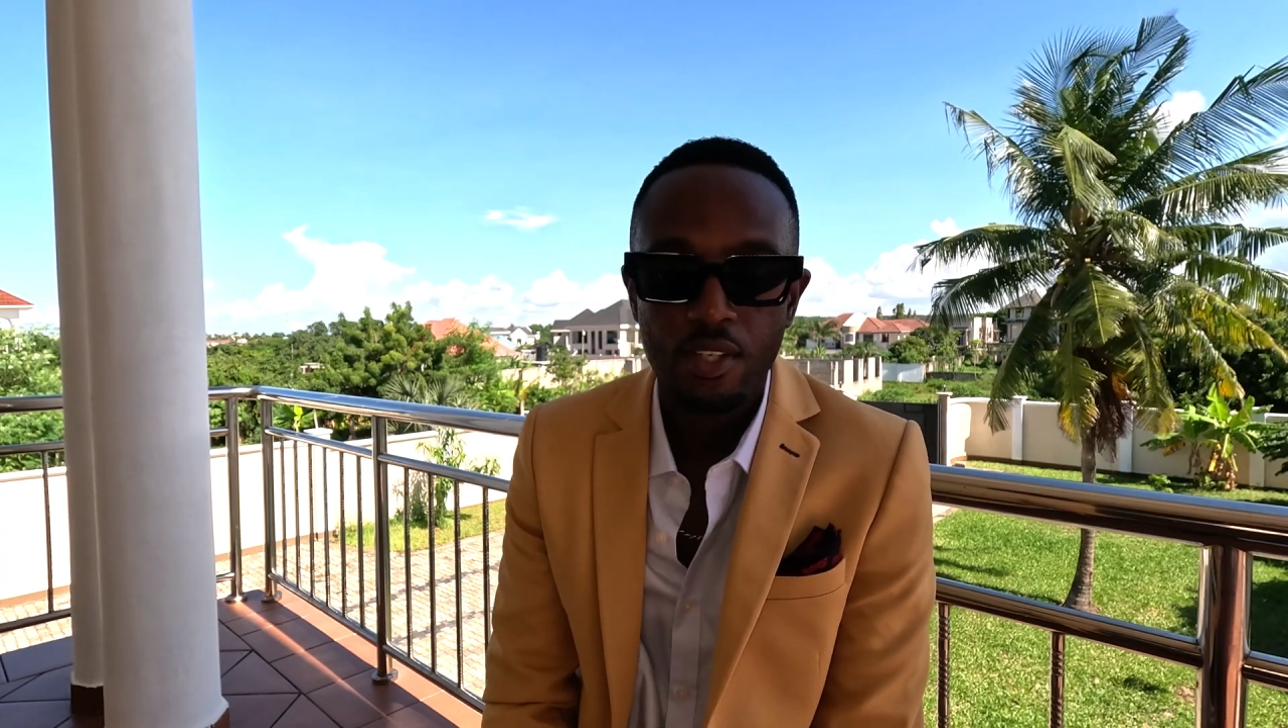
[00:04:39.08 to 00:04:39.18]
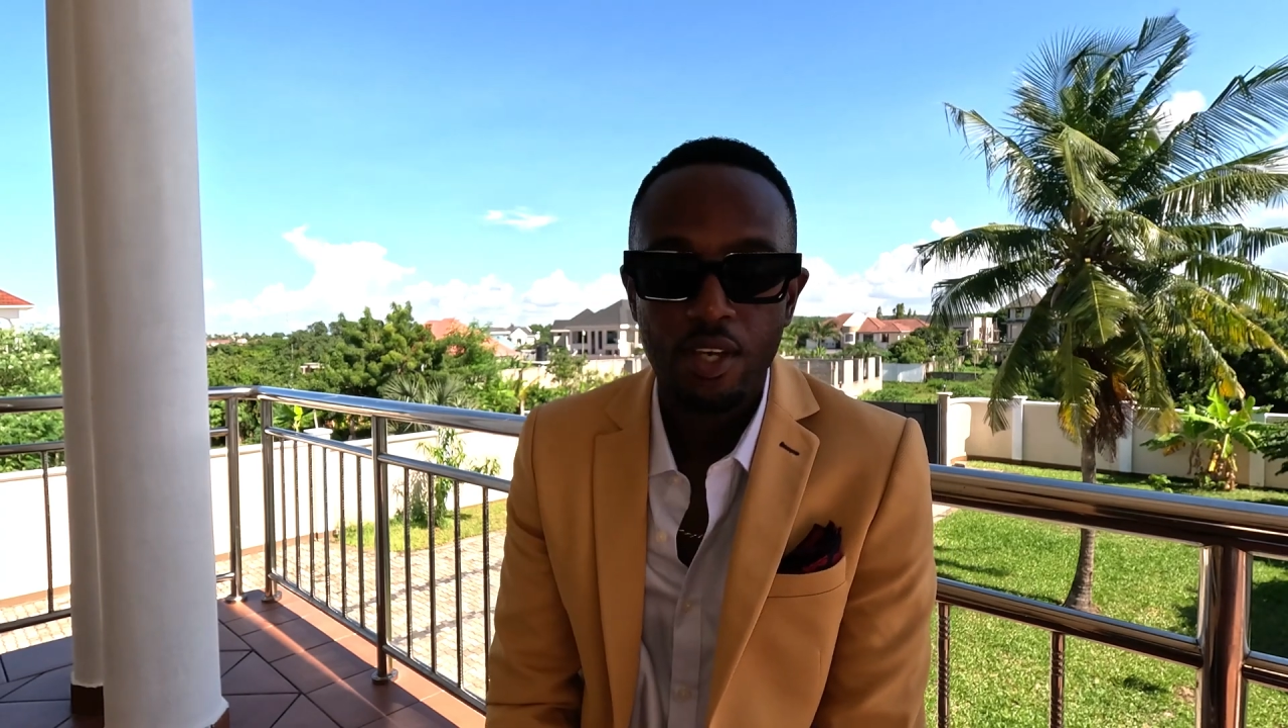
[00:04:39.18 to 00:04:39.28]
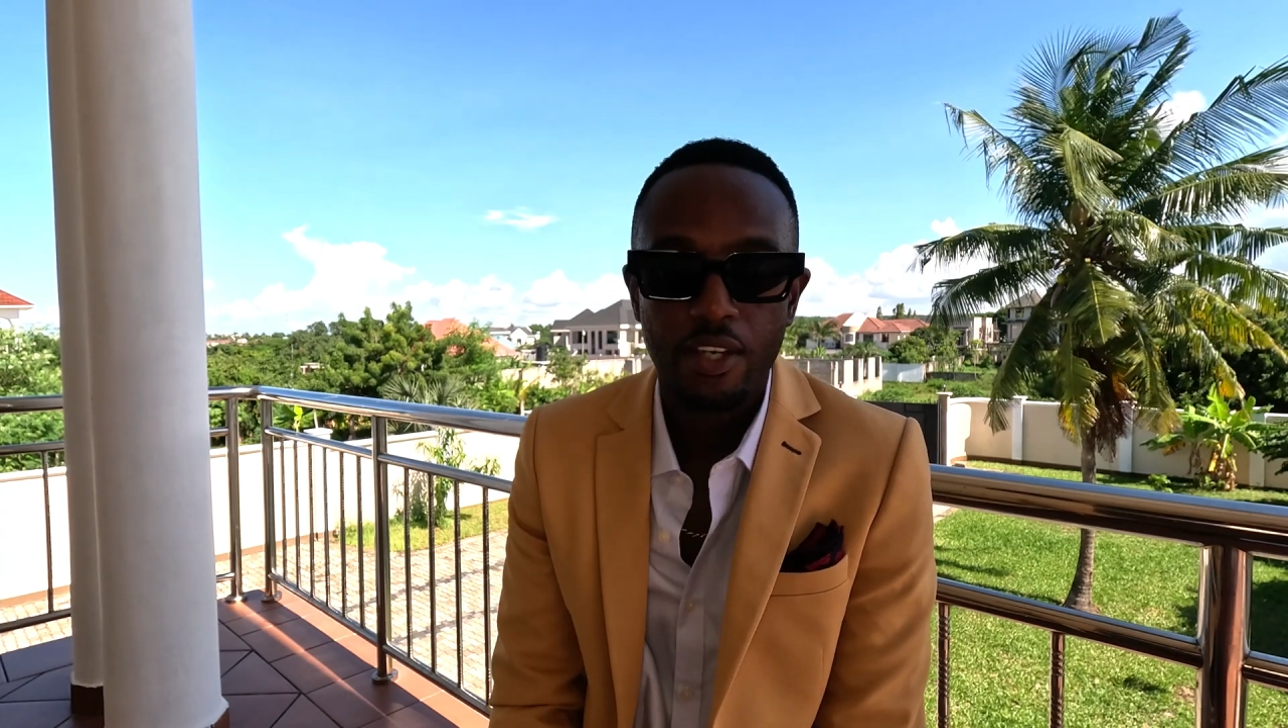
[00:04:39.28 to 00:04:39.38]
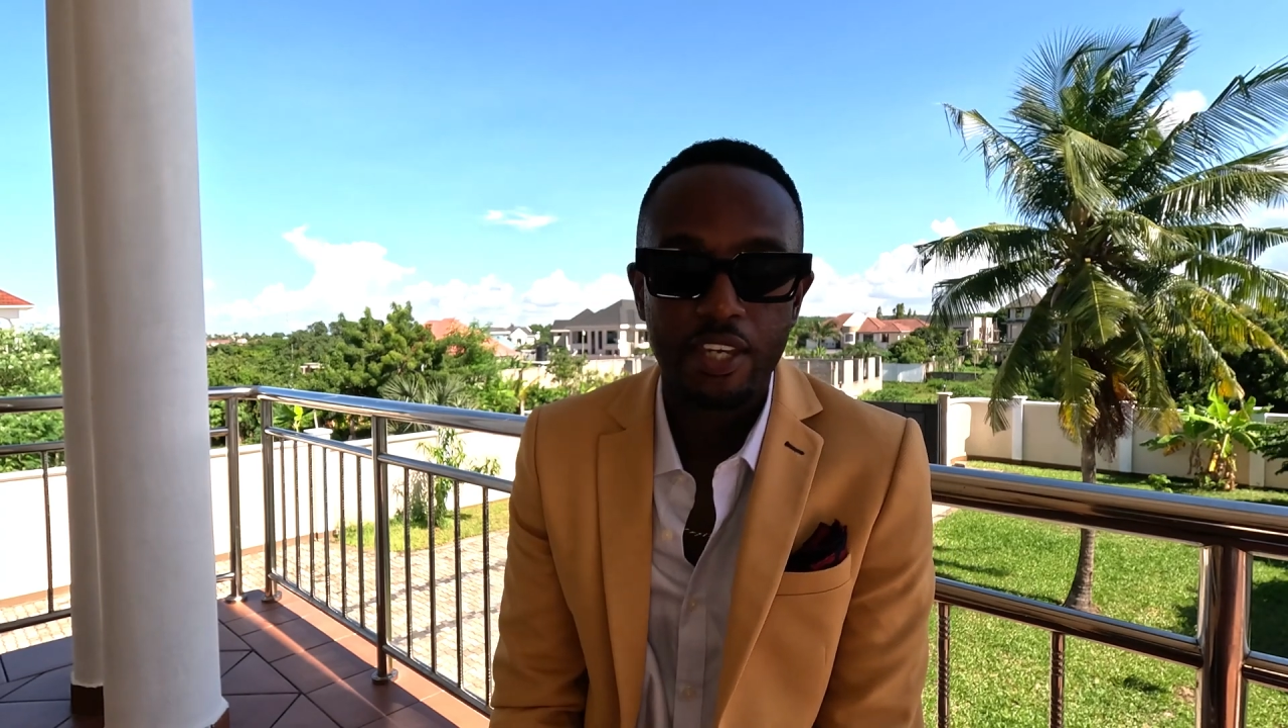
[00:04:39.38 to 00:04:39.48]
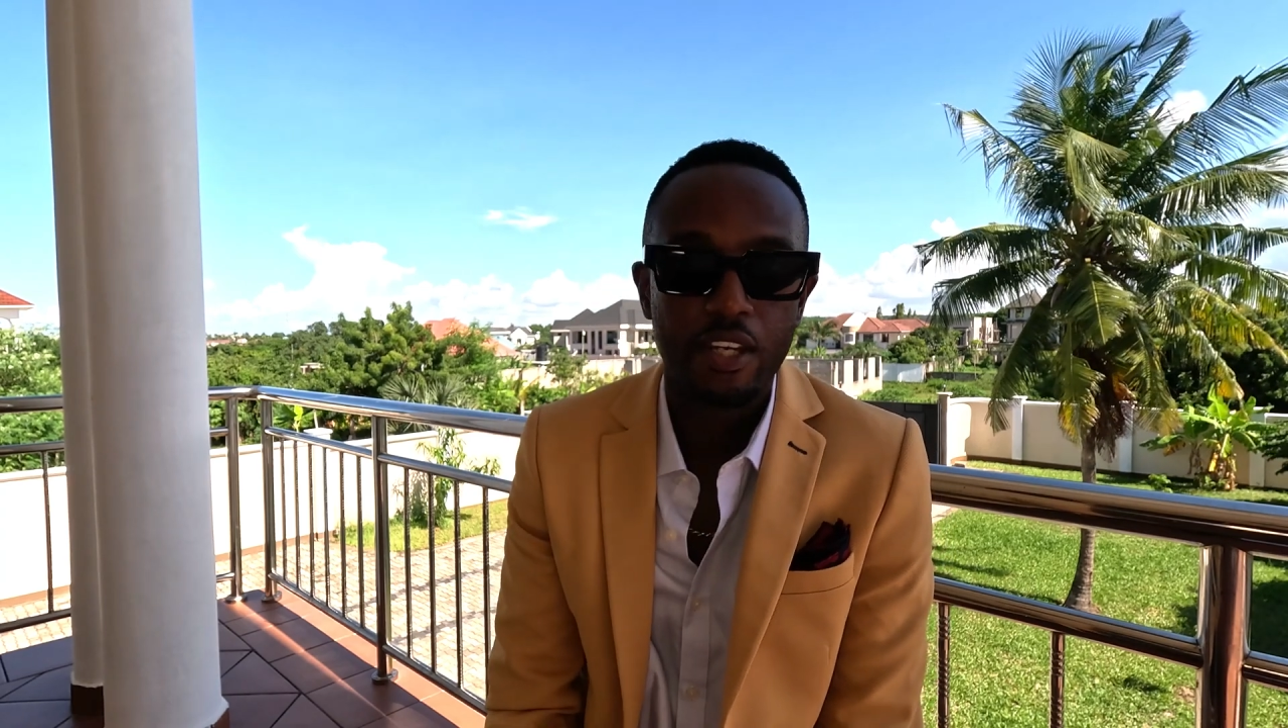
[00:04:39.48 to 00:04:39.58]

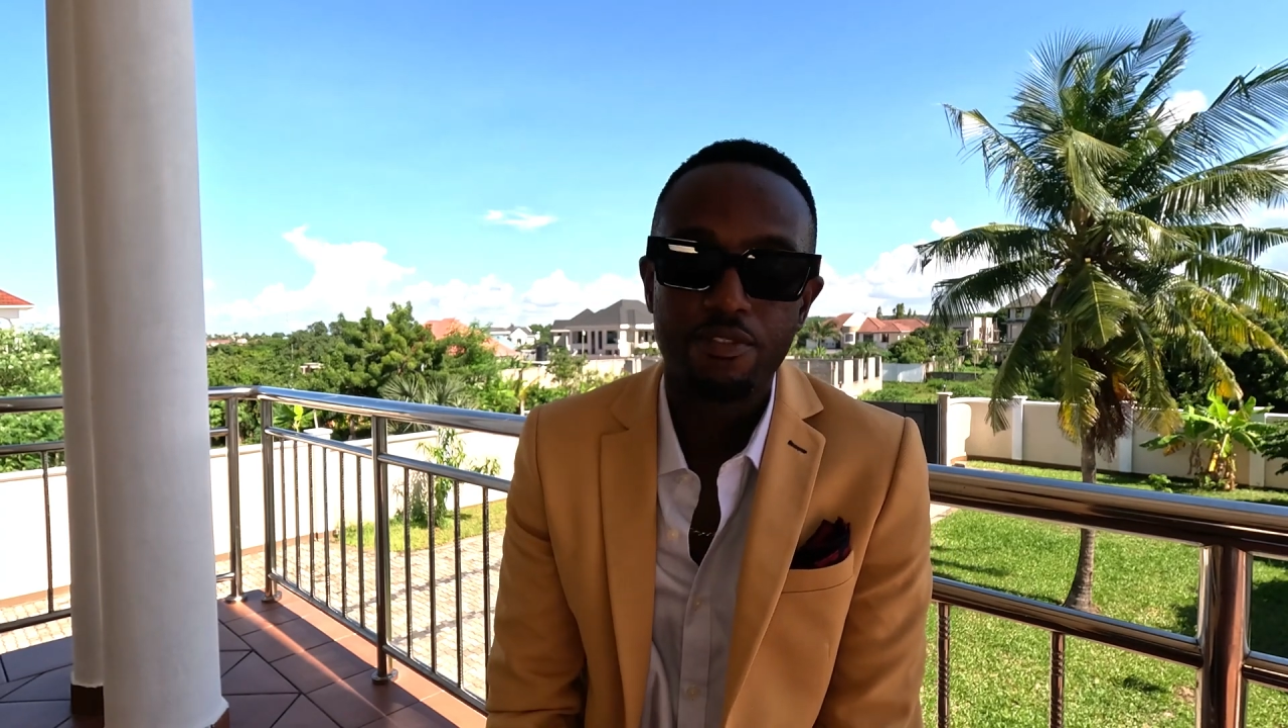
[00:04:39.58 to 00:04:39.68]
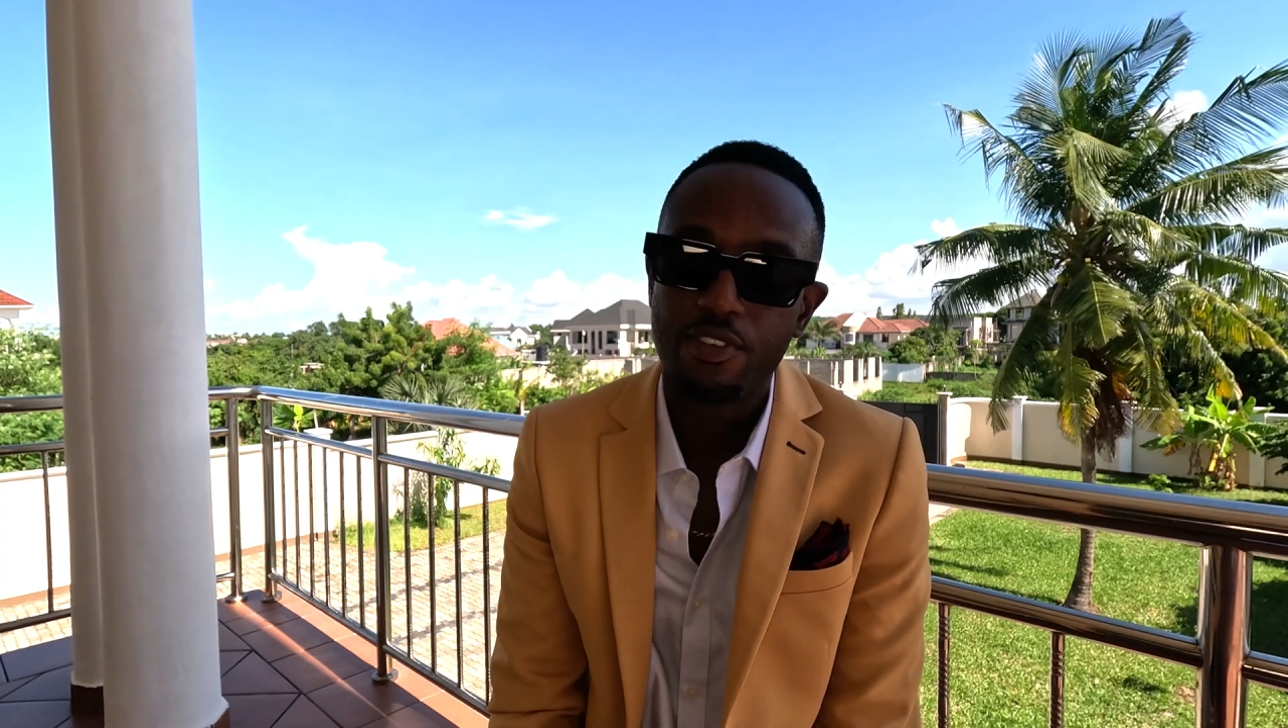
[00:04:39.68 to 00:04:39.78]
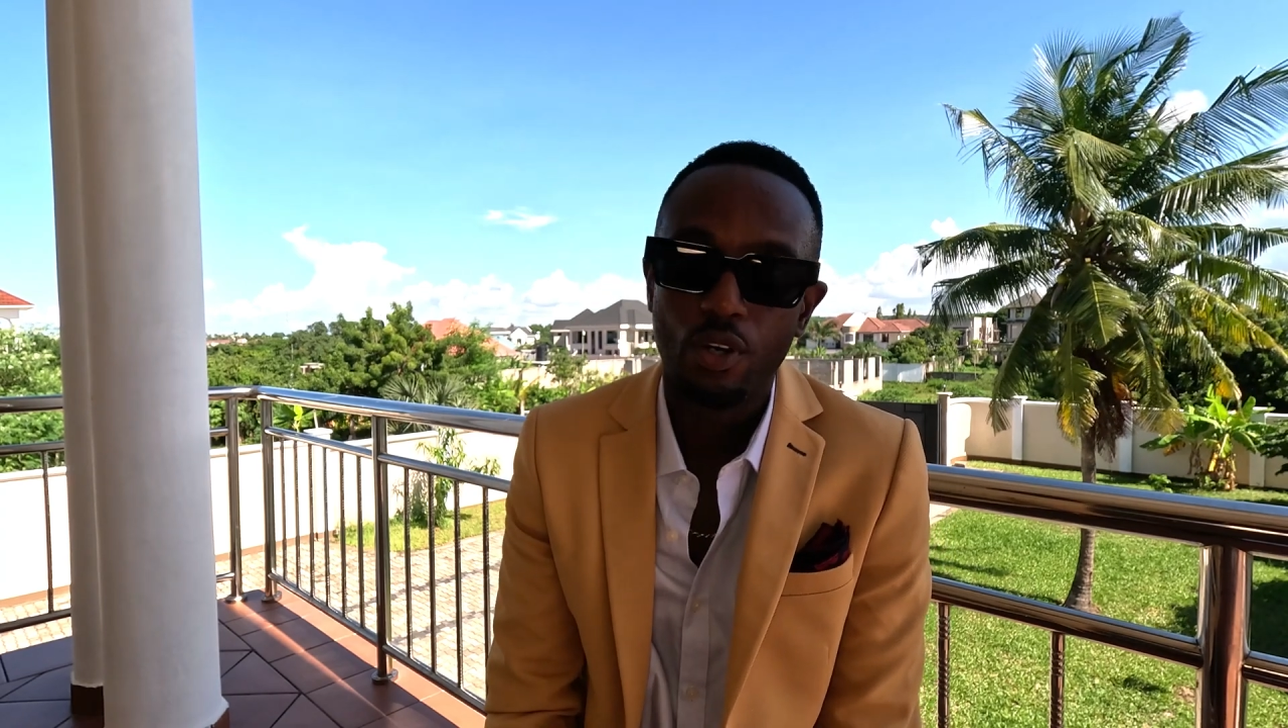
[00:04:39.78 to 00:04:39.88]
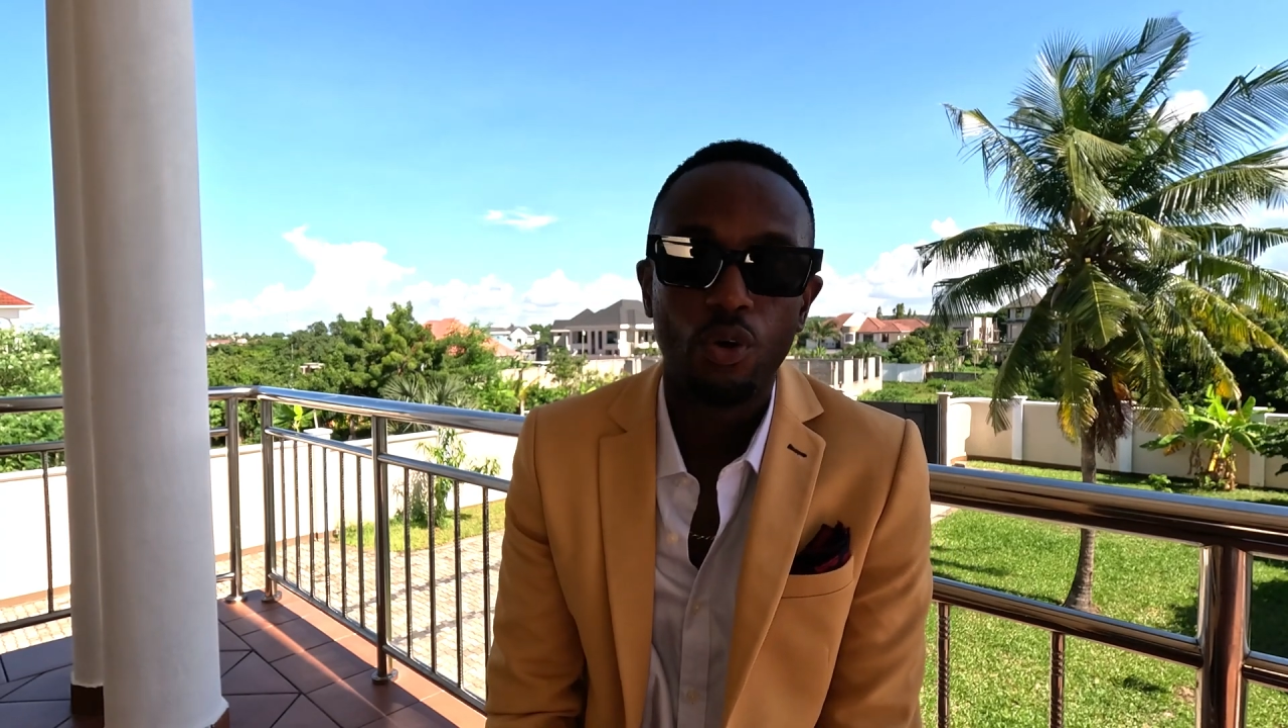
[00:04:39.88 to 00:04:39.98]
Again, if you